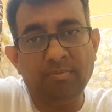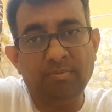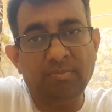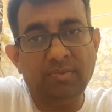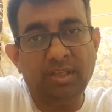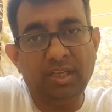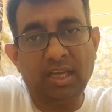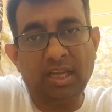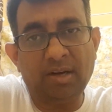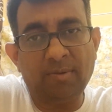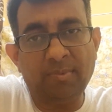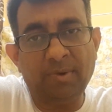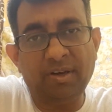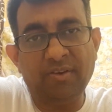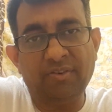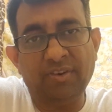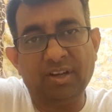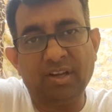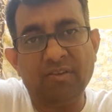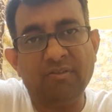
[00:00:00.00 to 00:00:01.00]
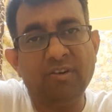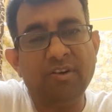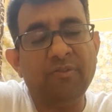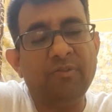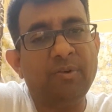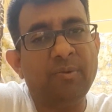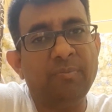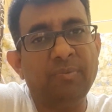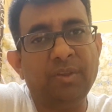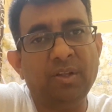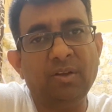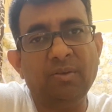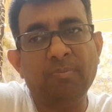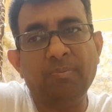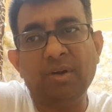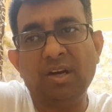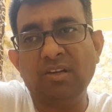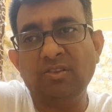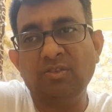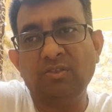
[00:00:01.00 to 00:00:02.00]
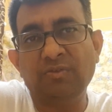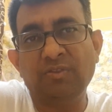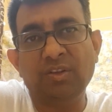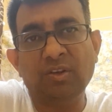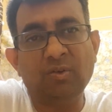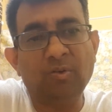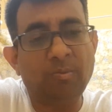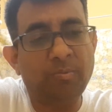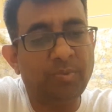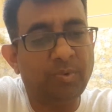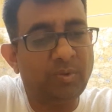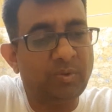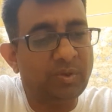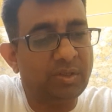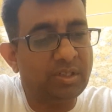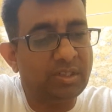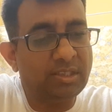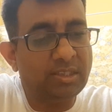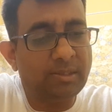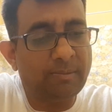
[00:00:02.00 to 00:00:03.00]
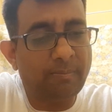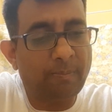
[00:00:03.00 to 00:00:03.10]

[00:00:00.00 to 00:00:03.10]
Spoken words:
they are being recovered from the parts of the computers.